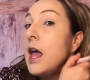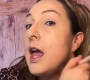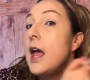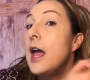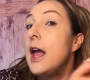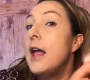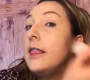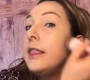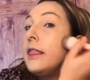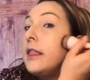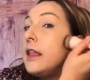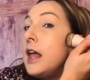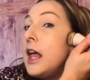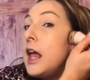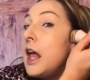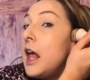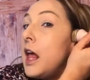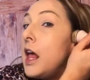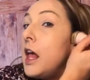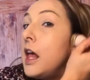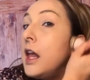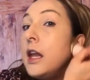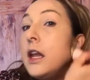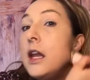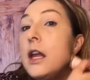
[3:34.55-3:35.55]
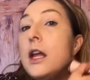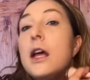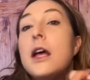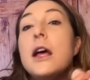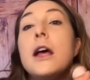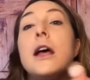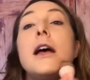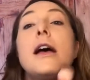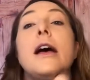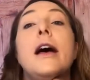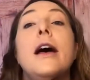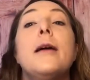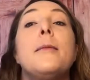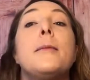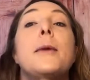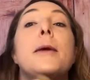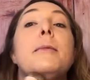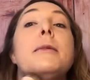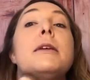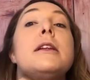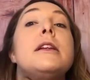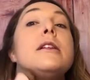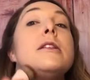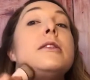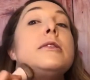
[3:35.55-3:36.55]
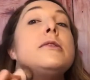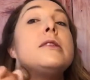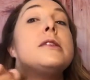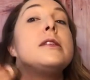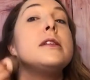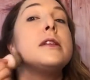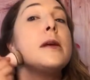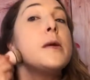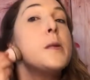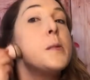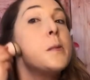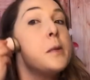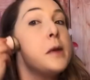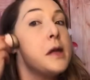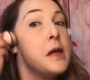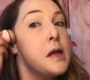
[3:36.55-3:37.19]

And then I'm going to do some